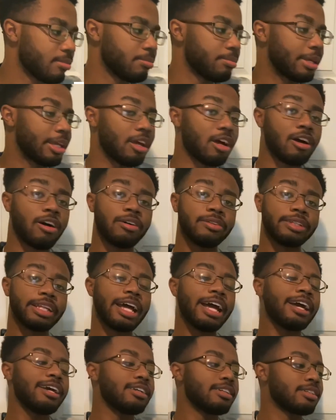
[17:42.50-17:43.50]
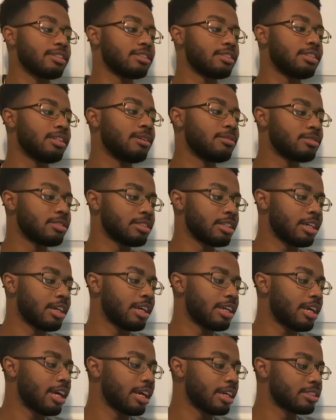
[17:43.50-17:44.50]
being all that, you know what I'm saying?
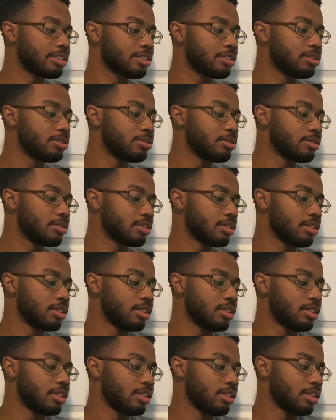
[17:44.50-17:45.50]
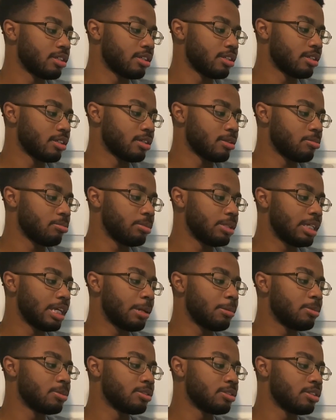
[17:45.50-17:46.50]
I could still be
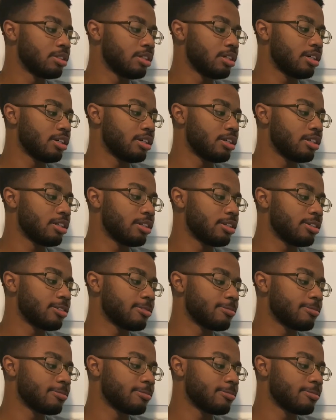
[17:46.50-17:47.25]
able to